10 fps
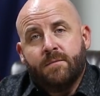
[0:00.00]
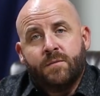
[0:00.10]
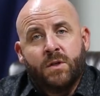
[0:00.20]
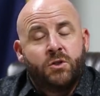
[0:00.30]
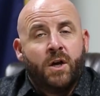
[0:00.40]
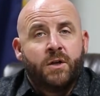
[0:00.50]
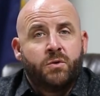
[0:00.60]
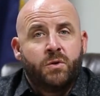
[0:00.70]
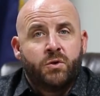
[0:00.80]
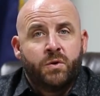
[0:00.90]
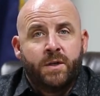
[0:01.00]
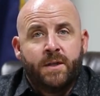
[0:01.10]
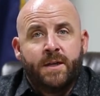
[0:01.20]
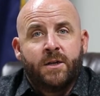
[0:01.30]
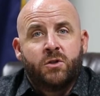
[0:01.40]
Joshua Tree, the
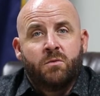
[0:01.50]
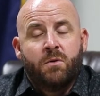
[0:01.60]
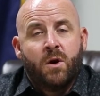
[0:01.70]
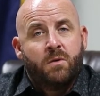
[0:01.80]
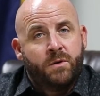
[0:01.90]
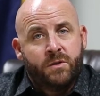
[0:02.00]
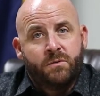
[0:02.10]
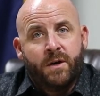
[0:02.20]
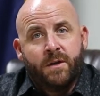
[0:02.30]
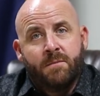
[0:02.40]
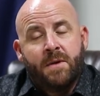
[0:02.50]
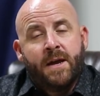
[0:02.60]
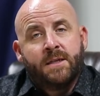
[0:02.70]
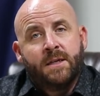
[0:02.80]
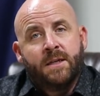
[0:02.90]
national park, which is right on the
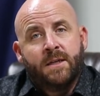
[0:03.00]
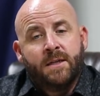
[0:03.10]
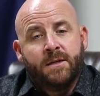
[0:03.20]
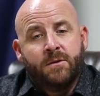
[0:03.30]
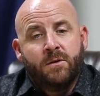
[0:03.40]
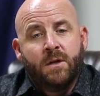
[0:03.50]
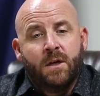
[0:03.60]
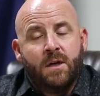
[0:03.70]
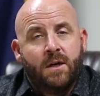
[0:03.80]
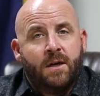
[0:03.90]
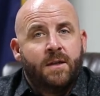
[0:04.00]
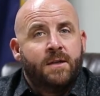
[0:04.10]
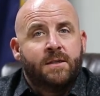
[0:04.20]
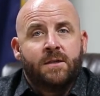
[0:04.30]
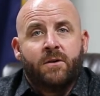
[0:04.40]
backside of the hill.
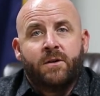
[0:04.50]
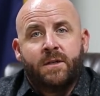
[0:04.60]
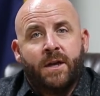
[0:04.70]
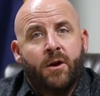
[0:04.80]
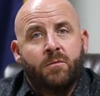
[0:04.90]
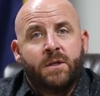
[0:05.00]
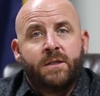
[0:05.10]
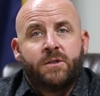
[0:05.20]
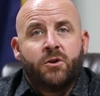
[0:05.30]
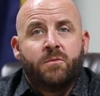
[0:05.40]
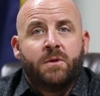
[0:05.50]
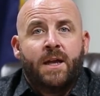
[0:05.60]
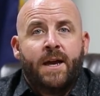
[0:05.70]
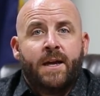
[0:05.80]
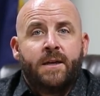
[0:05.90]
This is already terribly disturbed
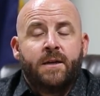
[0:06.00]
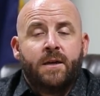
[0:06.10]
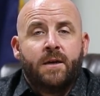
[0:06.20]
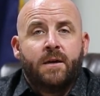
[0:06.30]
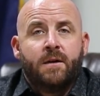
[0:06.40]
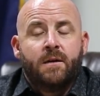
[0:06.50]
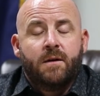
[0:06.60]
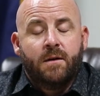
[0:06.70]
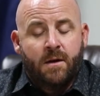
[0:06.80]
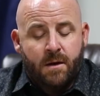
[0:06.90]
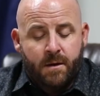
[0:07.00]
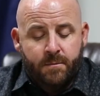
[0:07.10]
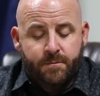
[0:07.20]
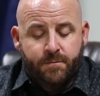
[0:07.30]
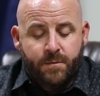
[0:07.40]
land.
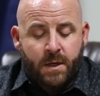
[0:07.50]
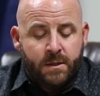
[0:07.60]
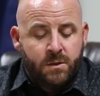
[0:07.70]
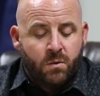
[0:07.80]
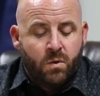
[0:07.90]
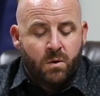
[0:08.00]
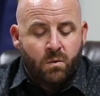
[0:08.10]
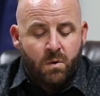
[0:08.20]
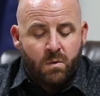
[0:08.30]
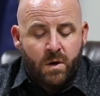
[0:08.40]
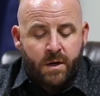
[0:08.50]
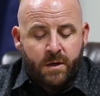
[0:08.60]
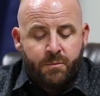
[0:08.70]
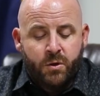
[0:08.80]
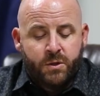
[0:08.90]
And so we're working
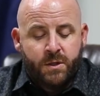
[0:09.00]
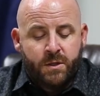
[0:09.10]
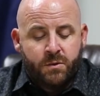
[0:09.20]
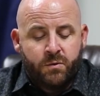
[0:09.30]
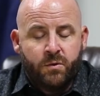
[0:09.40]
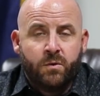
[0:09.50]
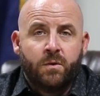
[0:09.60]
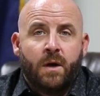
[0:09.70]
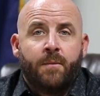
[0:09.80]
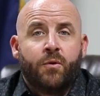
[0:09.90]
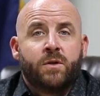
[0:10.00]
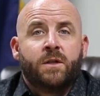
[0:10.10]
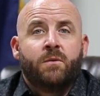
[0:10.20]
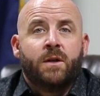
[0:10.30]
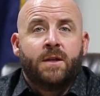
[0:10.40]
to push this through. I
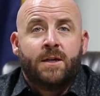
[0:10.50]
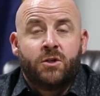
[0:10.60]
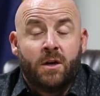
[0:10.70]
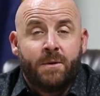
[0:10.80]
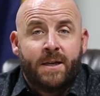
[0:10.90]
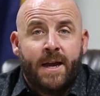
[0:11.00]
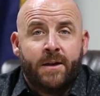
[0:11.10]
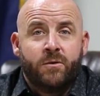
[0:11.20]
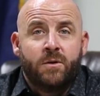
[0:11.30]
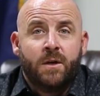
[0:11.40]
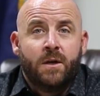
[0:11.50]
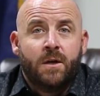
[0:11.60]
personally want to thank Chuck McDaniel,